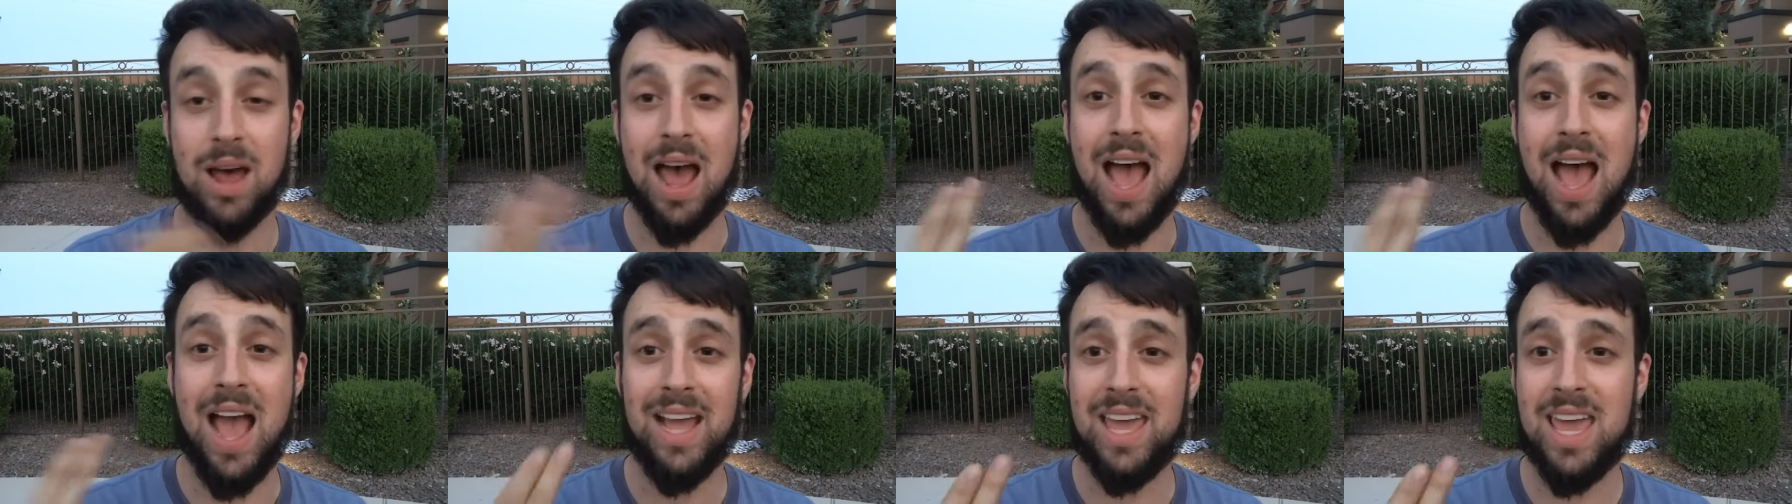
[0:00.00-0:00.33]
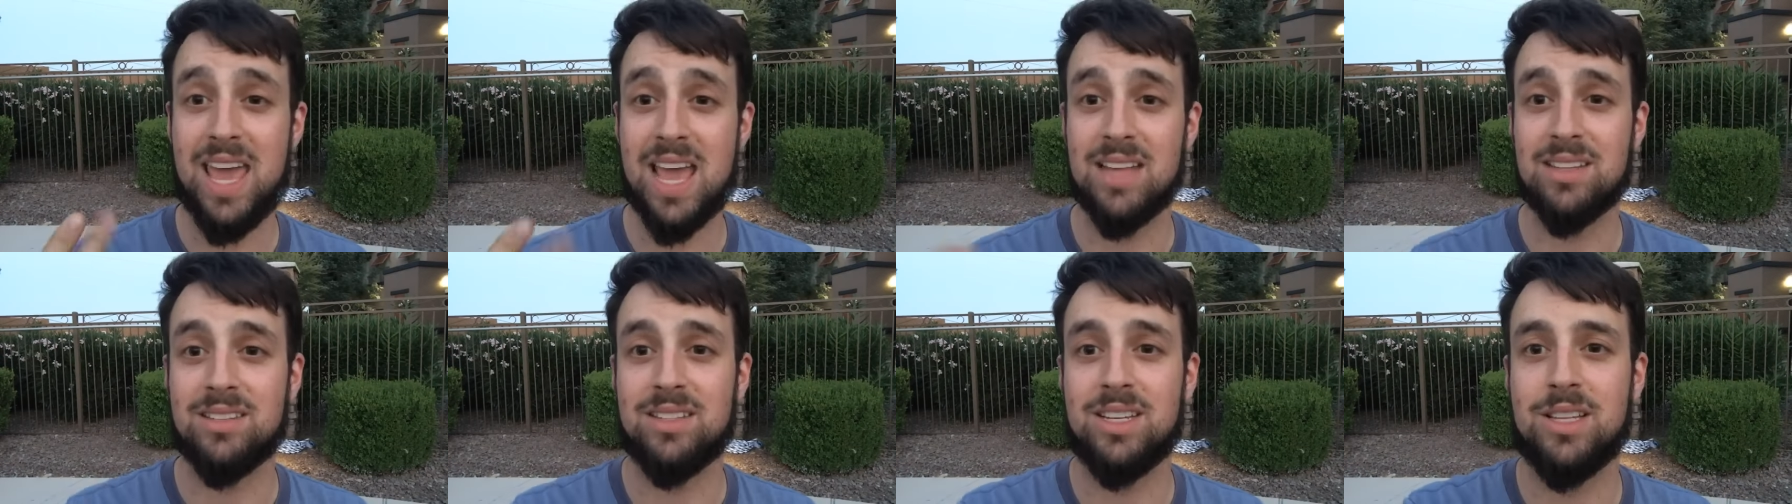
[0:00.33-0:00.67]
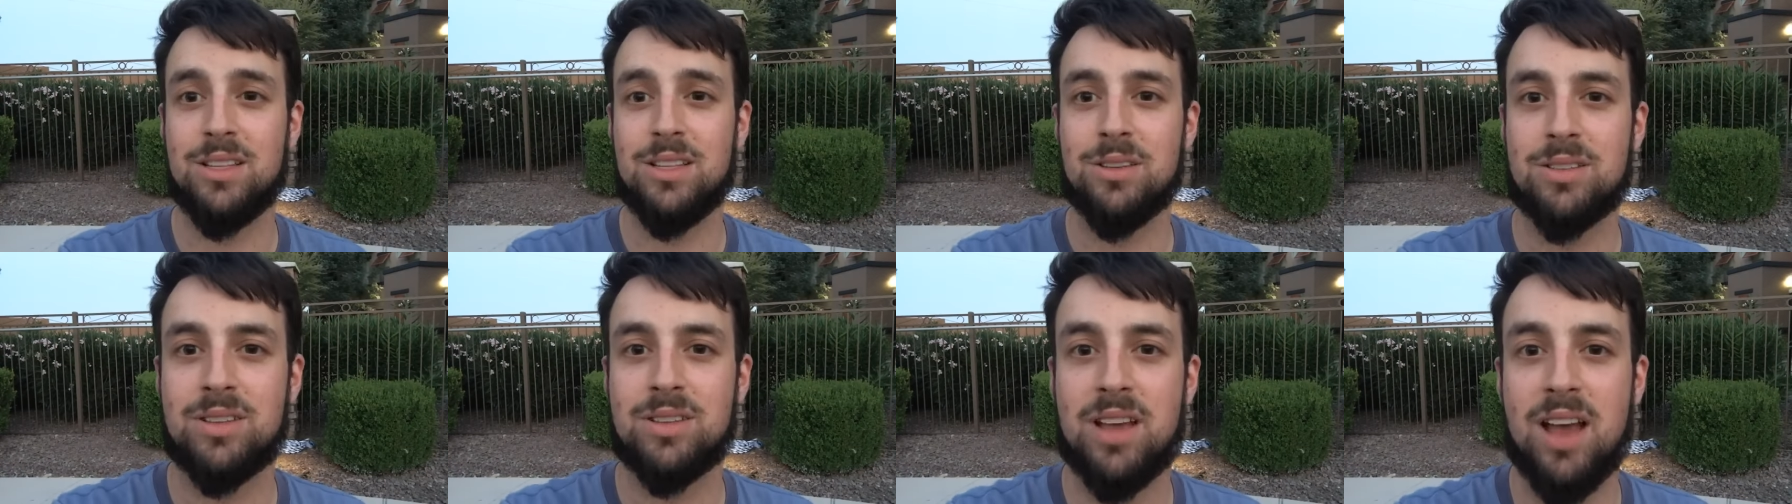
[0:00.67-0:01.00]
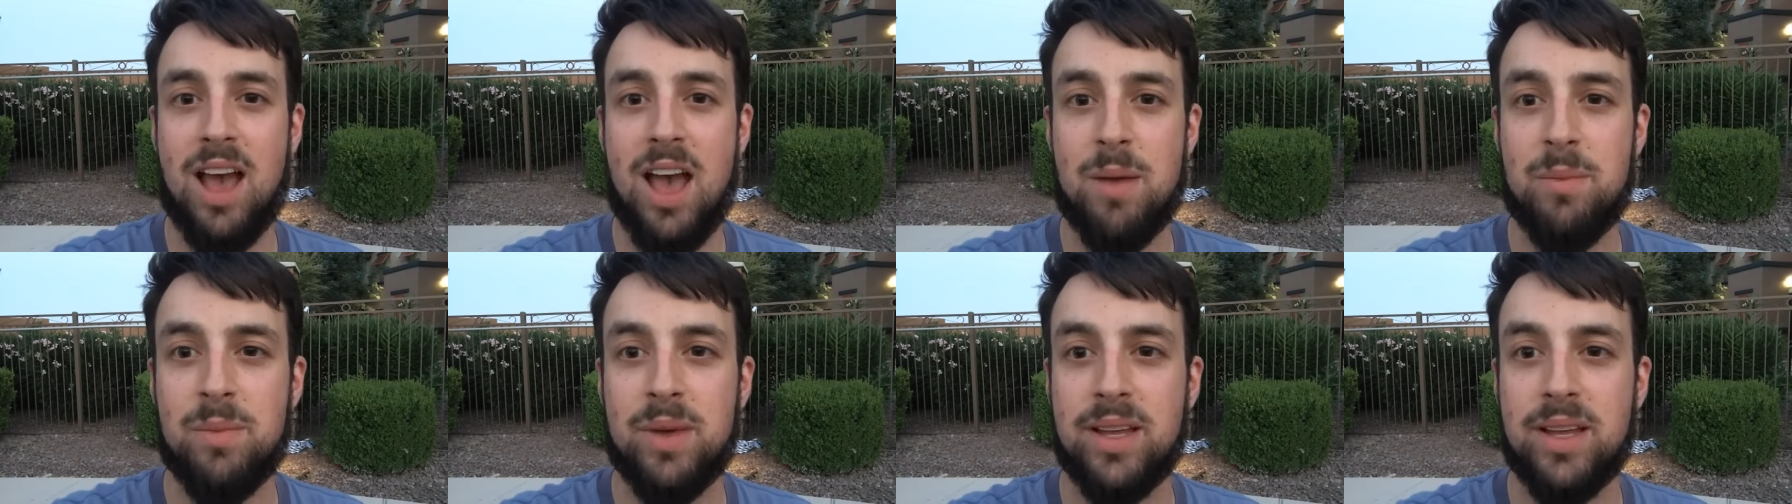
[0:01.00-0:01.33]
I can't see those
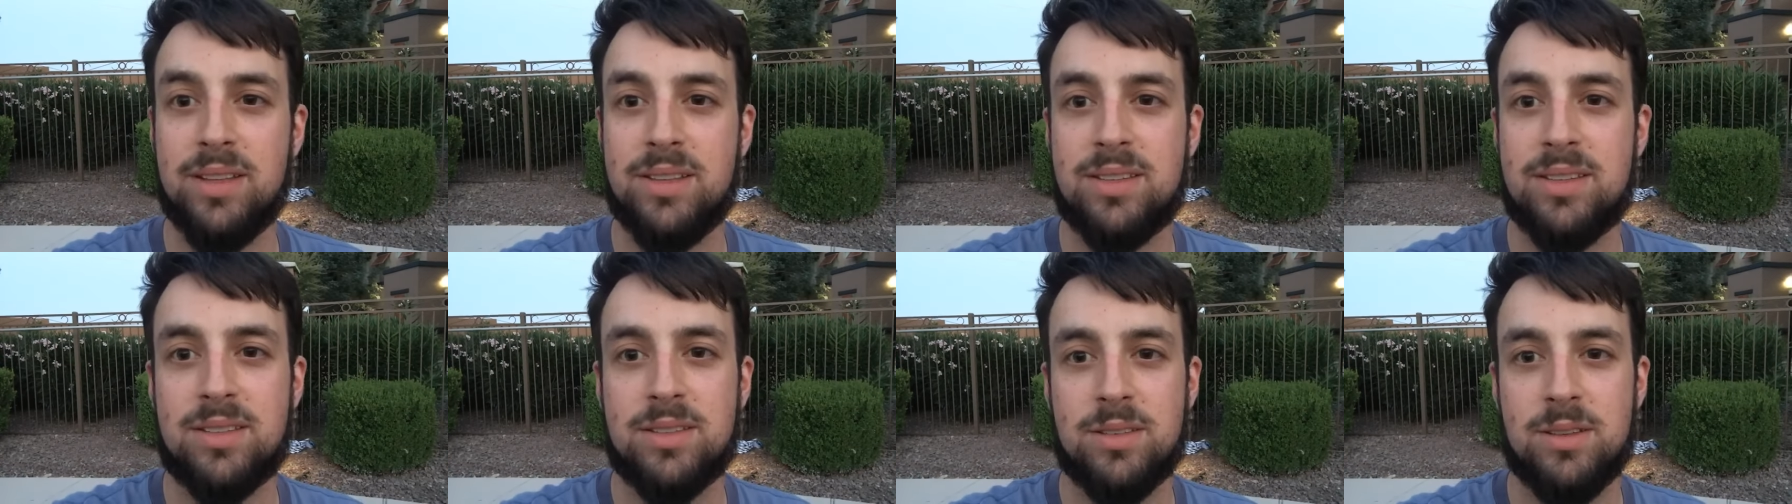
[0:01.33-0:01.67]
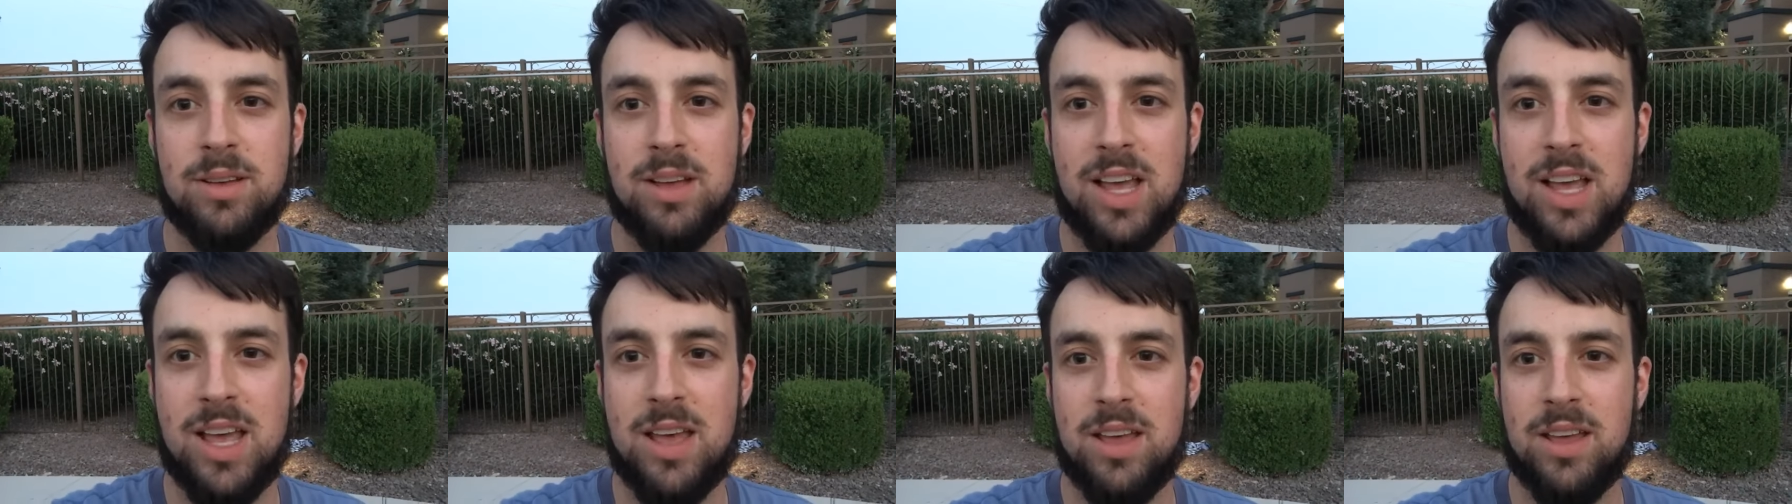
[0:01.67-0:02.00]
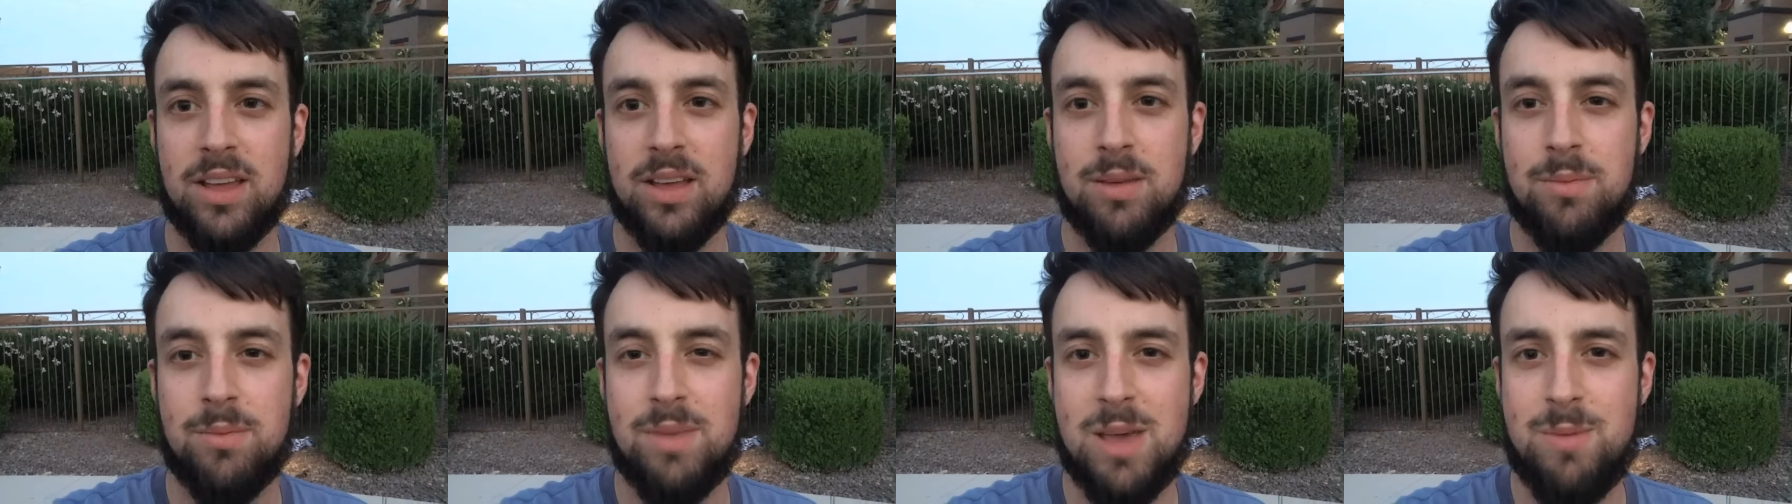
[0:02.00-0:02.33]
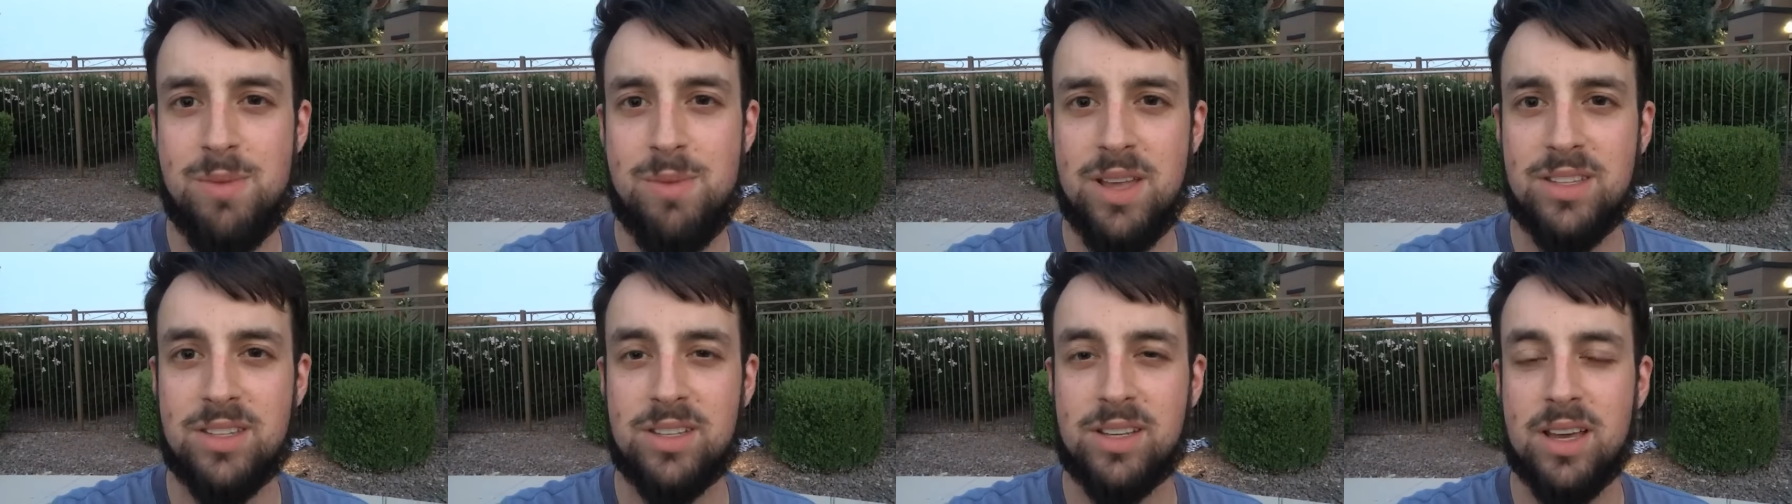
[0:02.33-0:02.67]
comments.
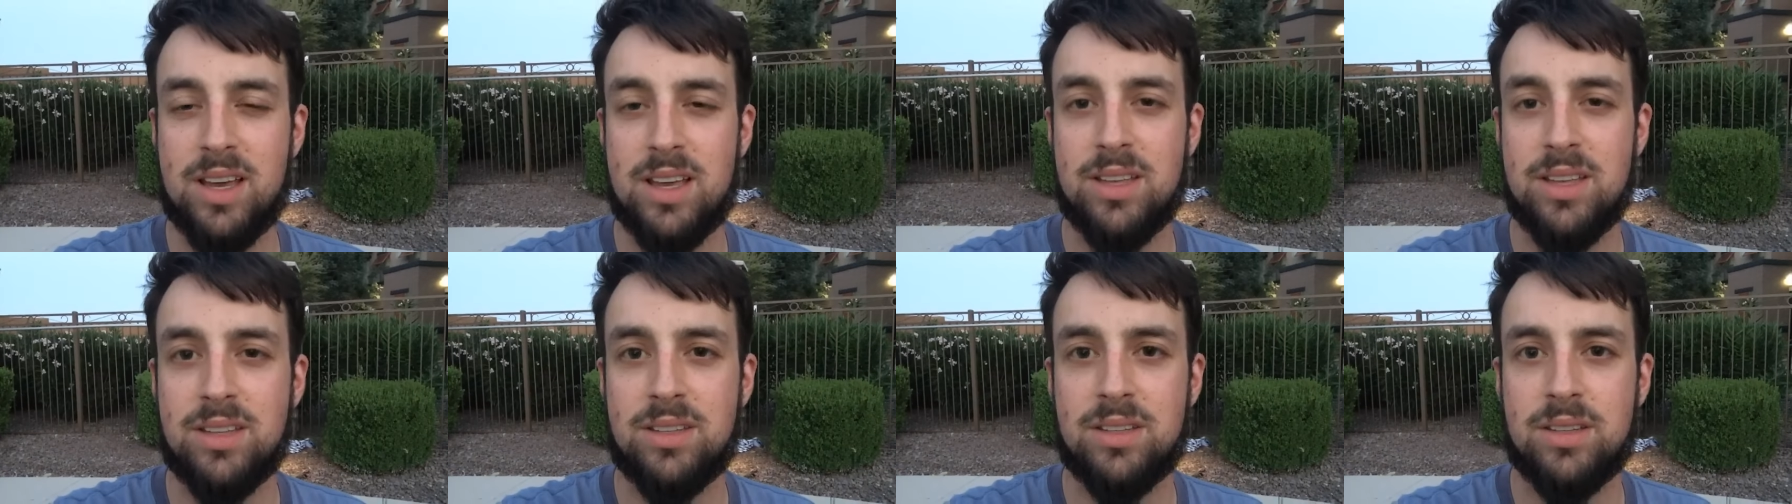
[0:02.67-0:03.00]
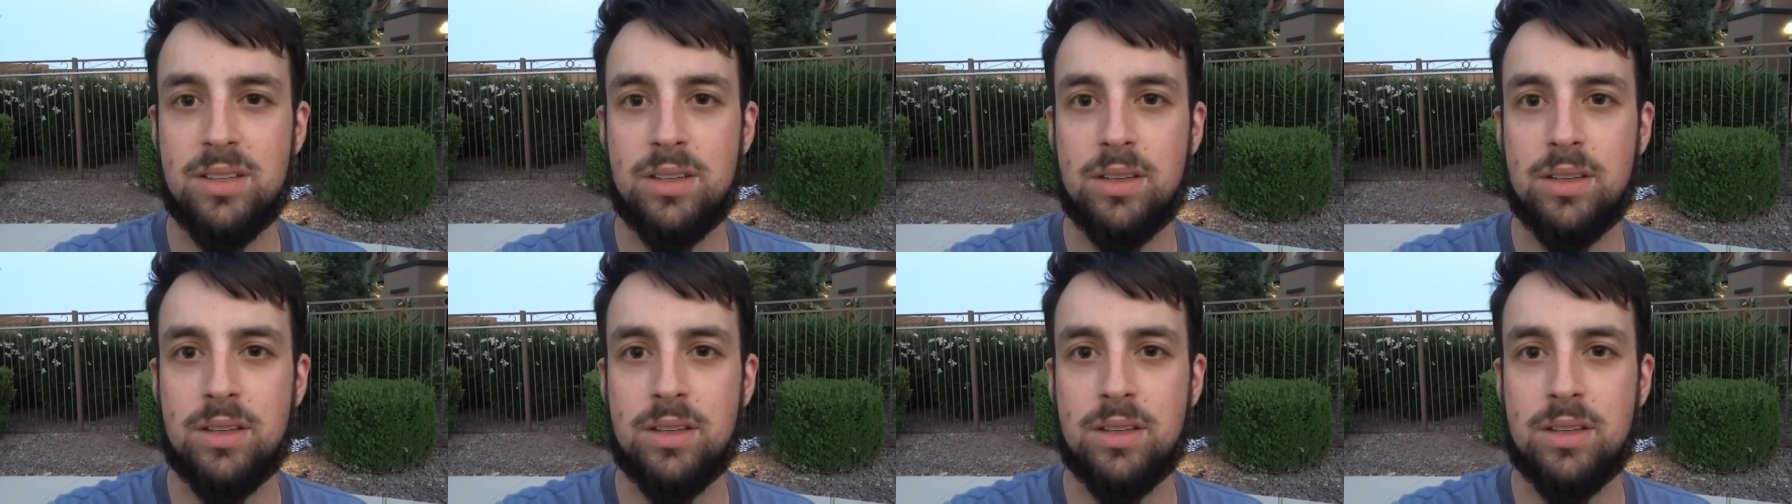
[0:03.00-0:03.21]
Maybe it's because...